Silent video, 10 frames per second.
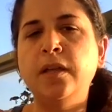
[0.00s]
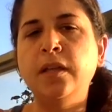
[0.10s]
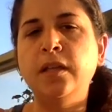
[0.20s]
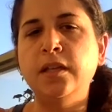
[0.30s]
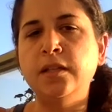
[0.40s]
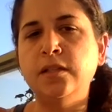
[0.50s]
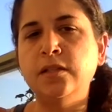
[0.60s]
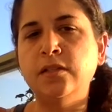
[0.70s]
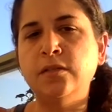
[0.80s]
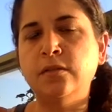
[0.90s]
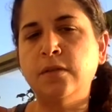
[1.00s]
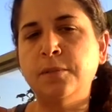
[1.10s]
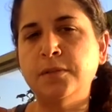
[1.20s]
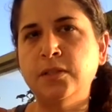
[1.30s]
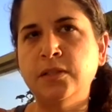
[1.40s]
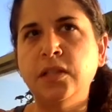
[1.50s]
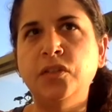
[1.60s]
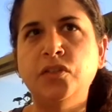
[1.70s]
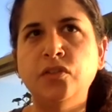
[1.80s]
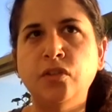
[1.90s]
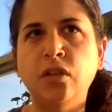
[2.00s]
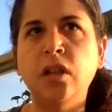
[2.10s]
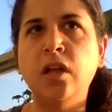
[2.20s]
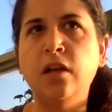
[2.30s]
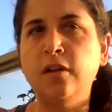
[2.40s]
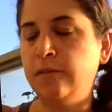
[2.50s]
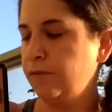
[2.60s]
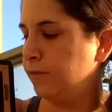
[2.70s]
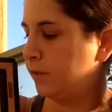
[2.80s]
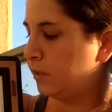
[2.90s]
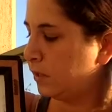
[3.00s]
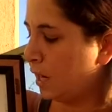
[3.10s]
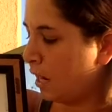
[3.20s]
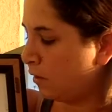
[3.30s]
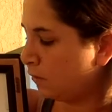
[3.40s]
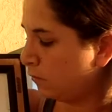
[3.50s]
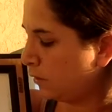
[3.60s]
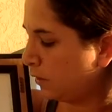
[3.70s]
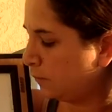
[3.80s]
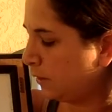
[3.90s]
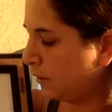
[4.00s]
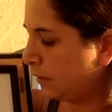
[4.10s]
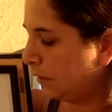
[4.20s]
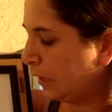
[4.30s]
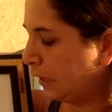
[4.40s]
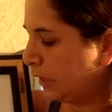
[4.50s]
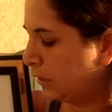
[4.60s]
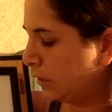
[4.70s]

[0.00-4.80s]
is representational of, it's a noun that means light.